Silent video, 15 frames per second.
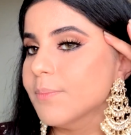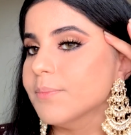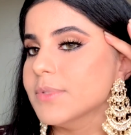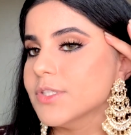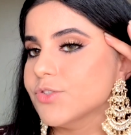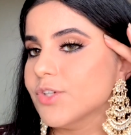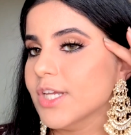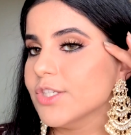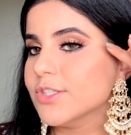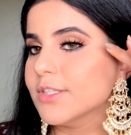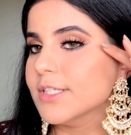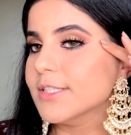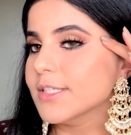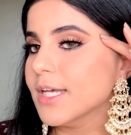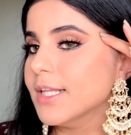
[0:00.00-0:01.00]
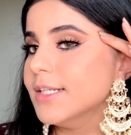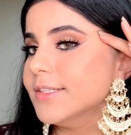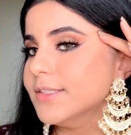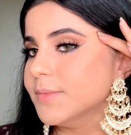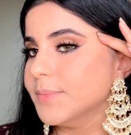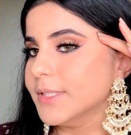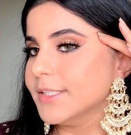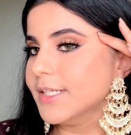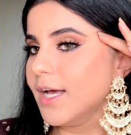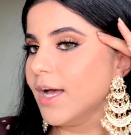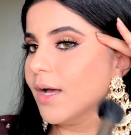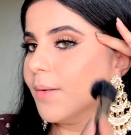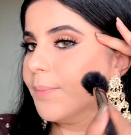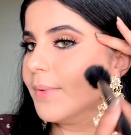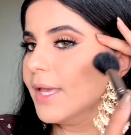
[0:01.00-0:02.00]
stretch this a little bit
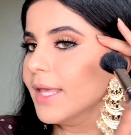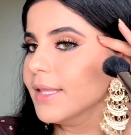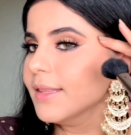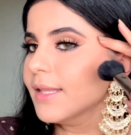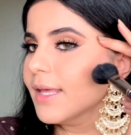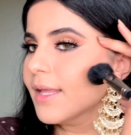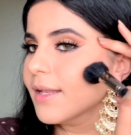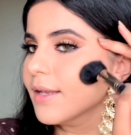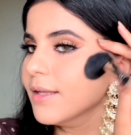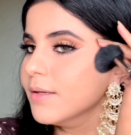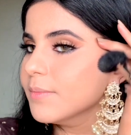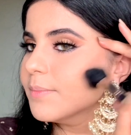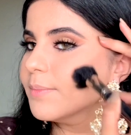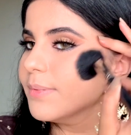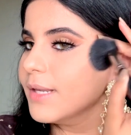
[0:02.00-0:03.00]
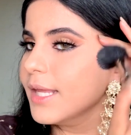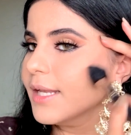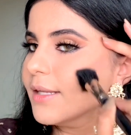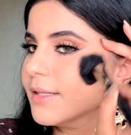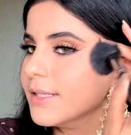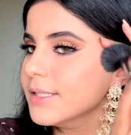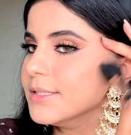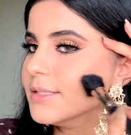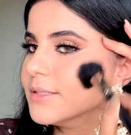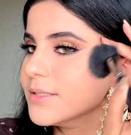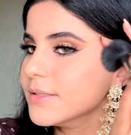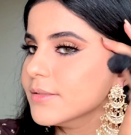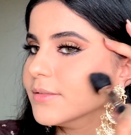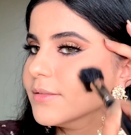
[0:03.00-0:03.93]
up and then blend this